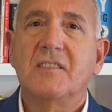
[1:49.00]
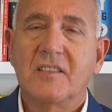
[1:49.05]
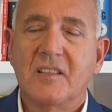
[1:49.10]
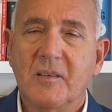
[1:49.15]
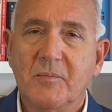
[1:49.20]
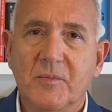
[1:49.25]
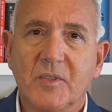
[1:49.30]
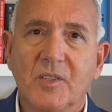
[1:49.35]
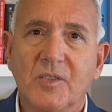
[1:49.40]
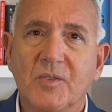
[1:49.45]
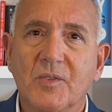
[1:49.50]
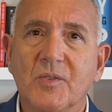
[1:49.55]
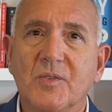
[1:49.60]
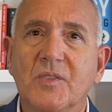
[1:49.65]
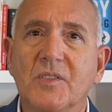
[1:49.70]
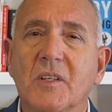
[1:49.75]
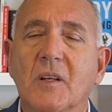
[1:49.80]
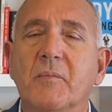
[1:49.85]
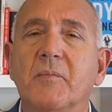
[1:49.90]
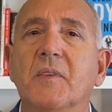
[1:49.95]
them to do
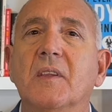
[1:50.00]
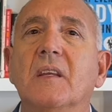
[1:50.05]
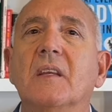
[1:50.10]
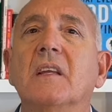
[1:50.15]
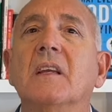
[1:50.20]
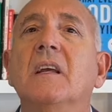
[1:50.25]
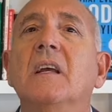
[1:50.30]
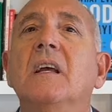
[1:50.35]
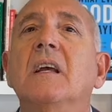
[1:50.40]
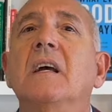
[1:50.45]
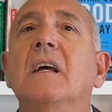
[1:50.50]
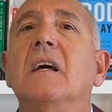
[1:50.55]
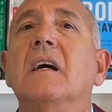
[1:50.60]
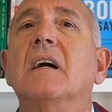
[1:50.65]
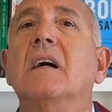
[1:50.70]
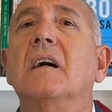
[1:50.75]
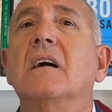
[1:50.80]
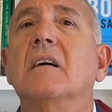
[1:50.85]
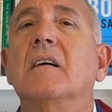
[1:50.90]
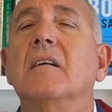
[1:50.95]
something.
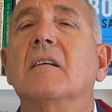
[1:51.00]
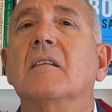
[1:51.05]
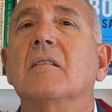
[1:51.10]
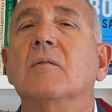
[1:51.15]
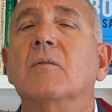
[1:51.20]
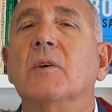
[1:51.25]
Uh,